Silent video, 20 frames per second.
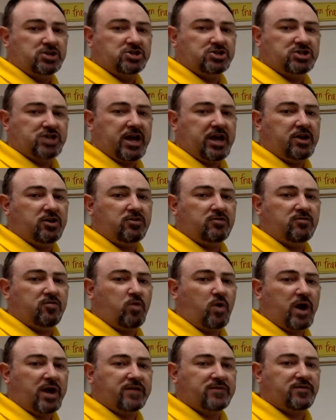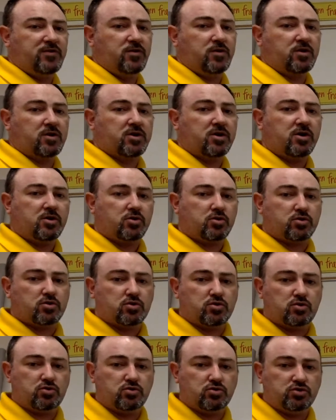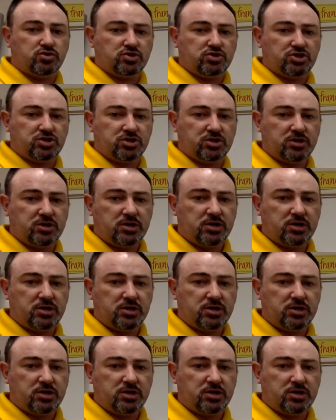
j'ai une voiture rouge.